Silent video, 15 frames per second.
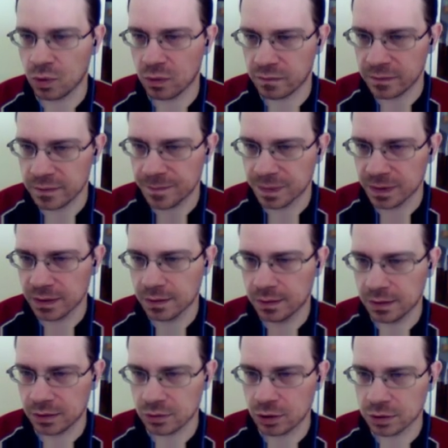move
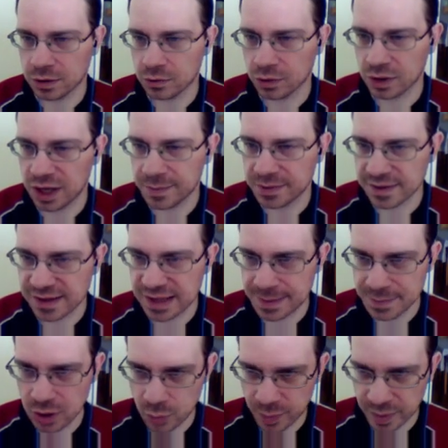in order to keep the
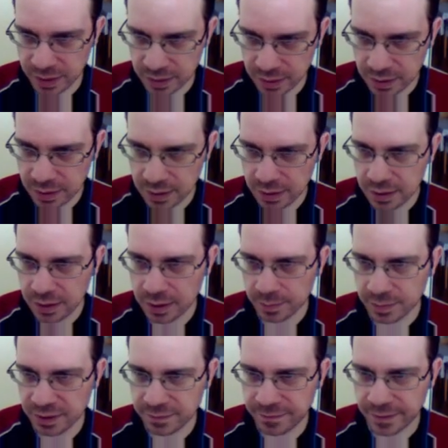semi-open
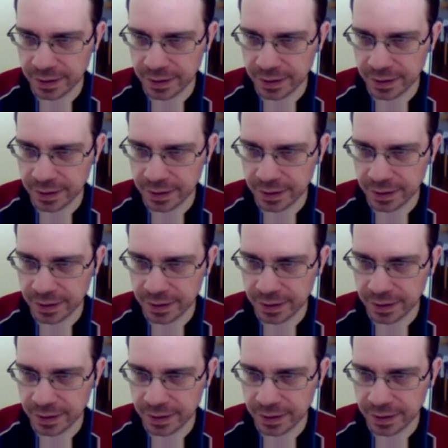b